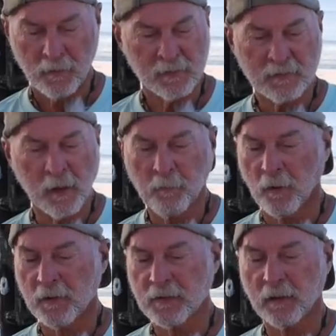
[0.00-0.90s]

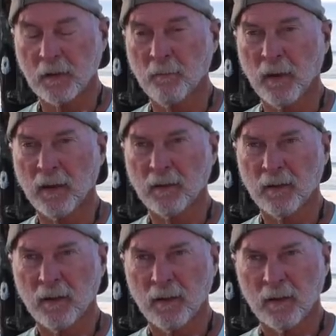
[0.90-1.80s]
Simple as it can be.
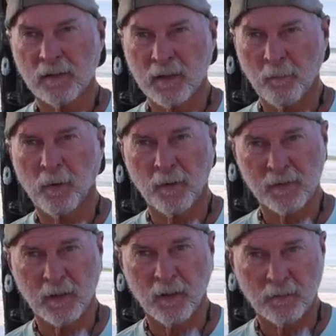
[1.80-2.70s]
Simple
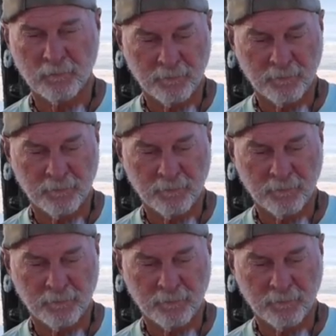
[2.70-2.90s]
is good.